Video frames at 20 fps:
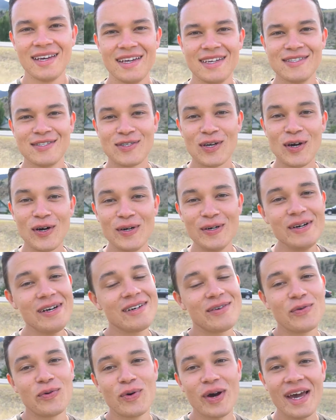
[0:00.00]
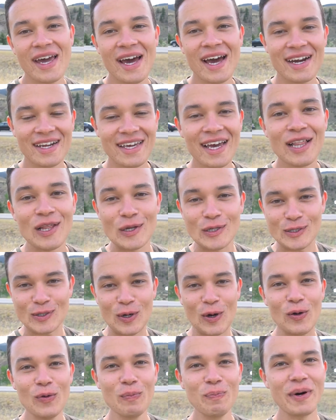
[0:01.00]
So, way out of
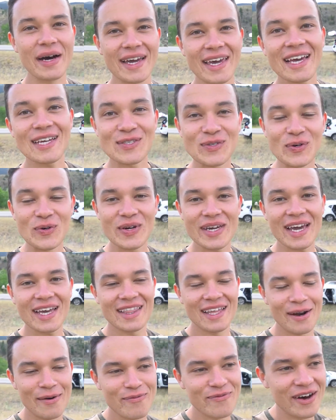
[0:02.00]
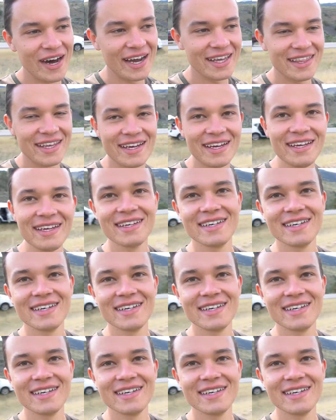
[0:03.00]
Yellowstone, but guess what we ended up finding?